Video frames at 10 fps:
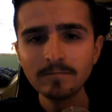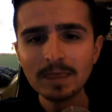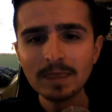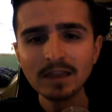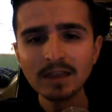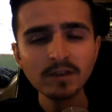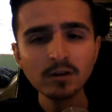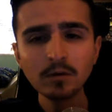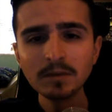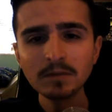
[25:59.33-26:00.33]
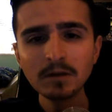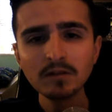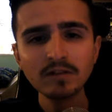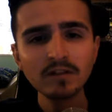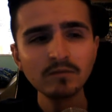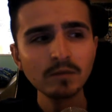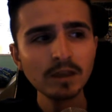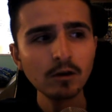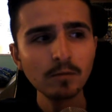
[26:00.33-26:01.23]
And the thing that got me the most is when they got